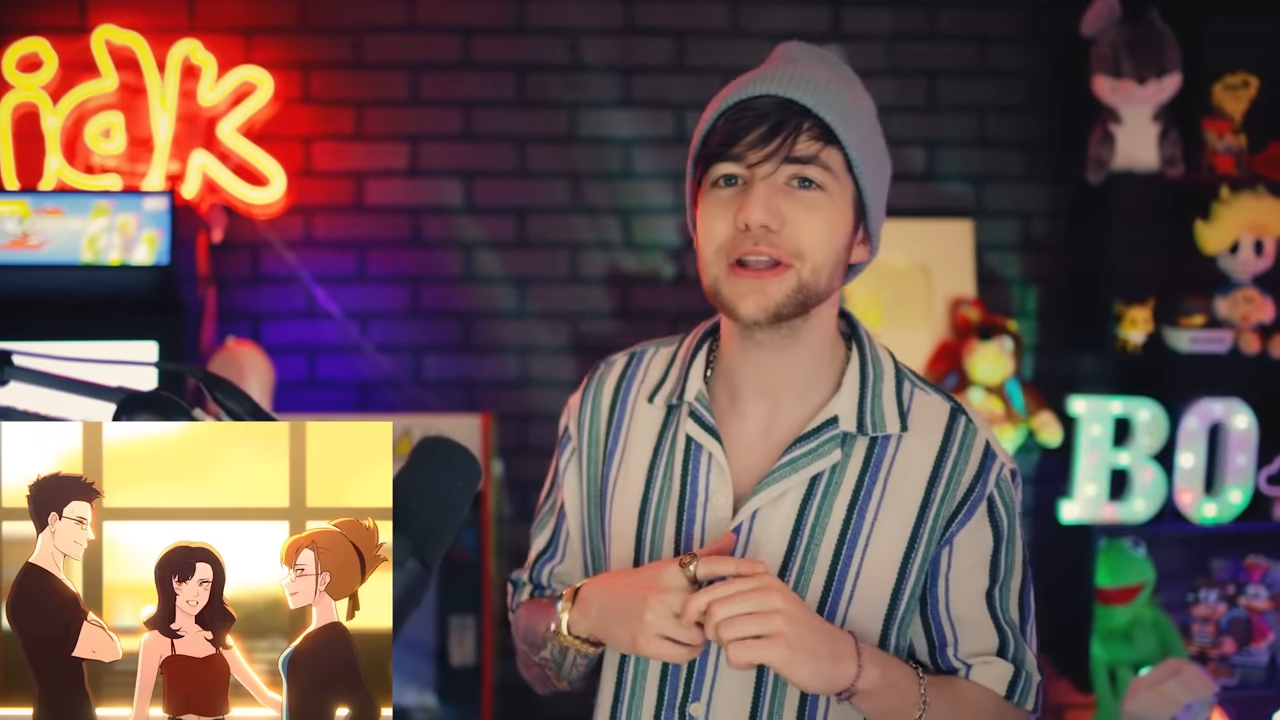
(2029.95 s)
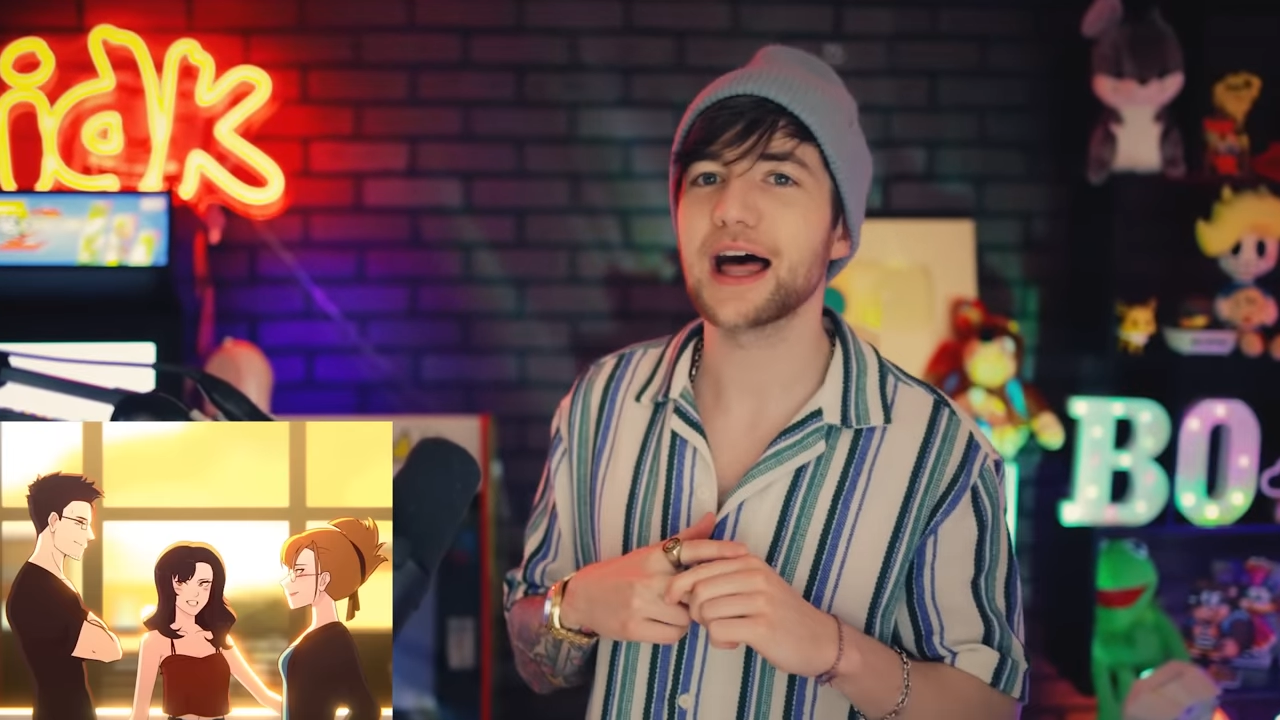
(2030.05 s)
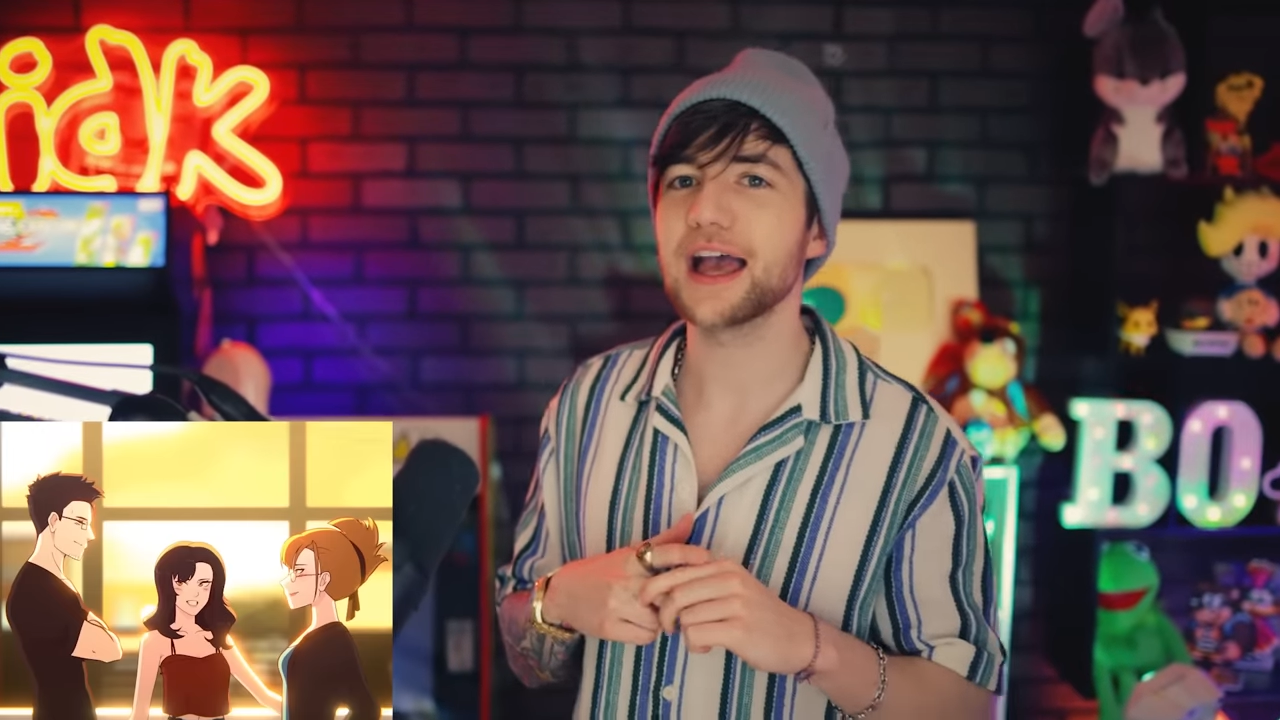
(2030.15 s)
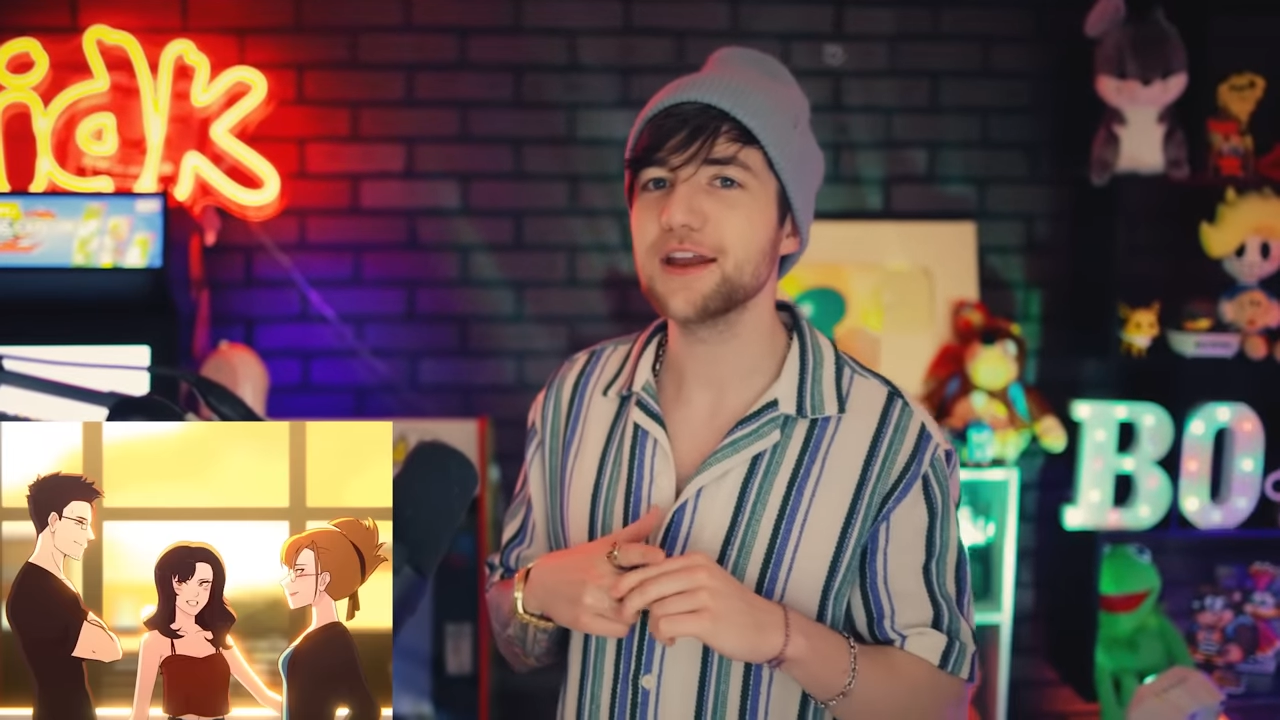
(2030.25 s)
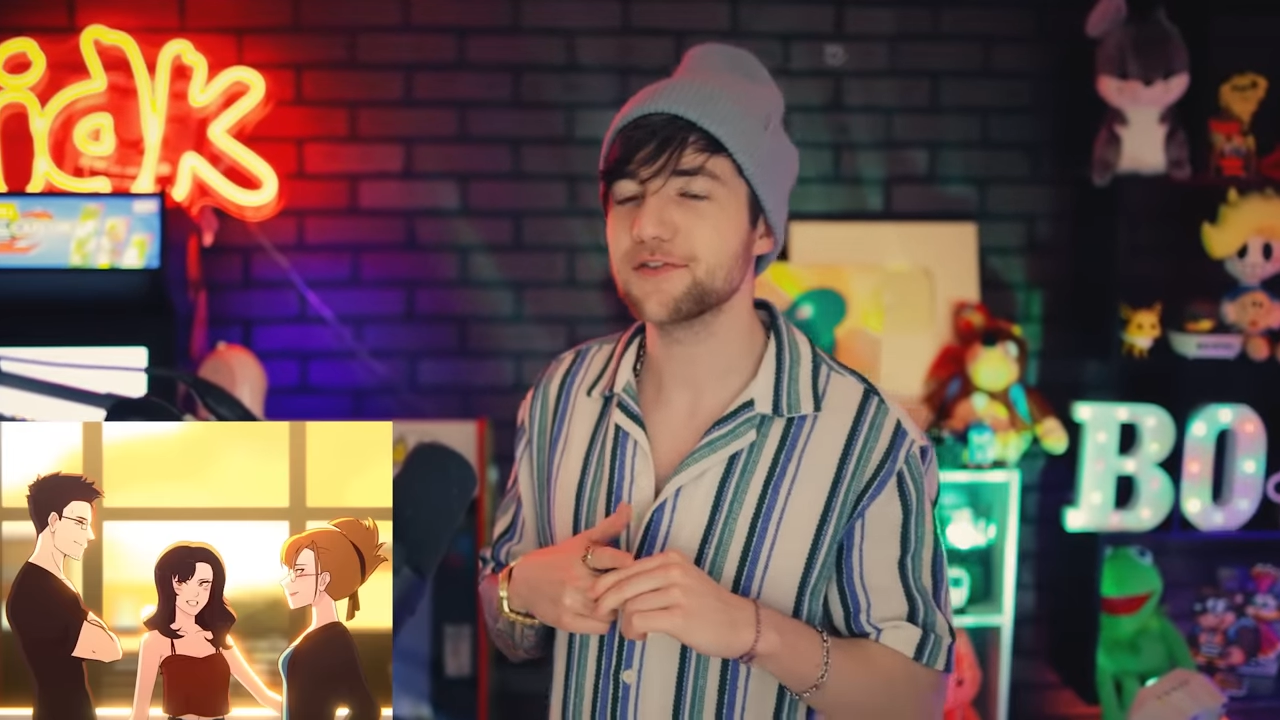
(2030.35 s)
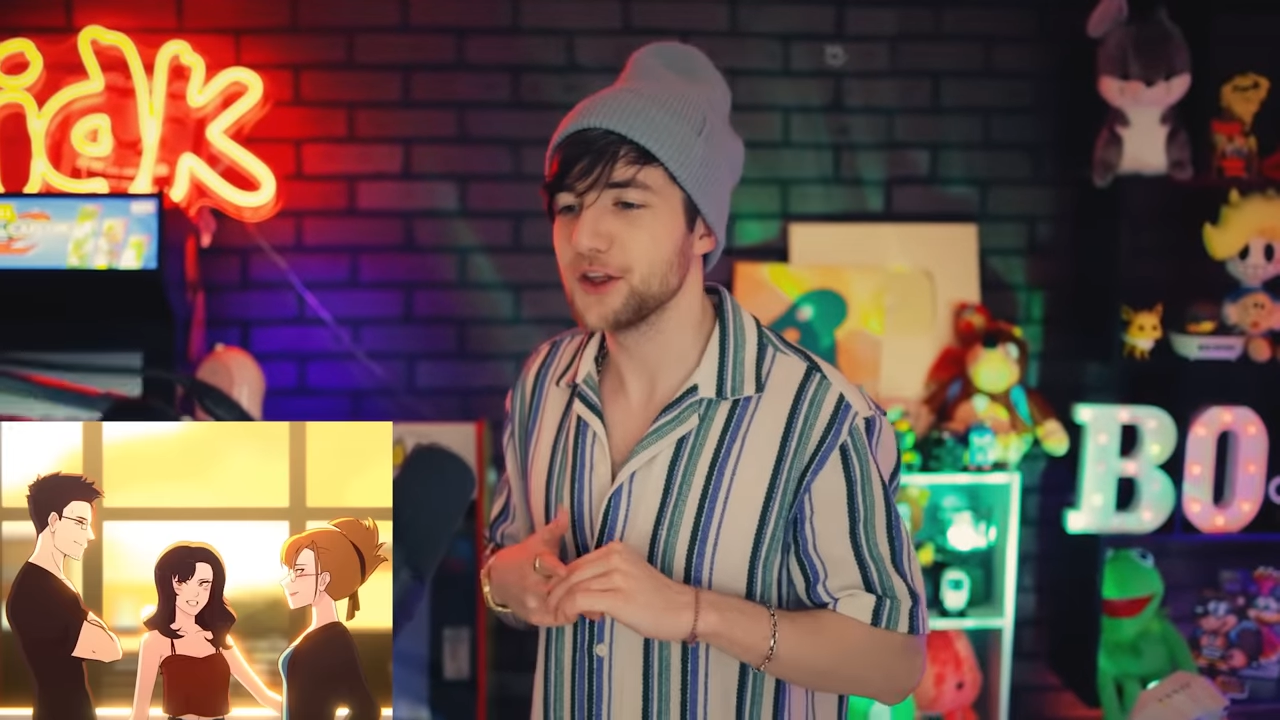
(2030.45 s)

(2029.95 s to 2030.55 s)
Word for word: life,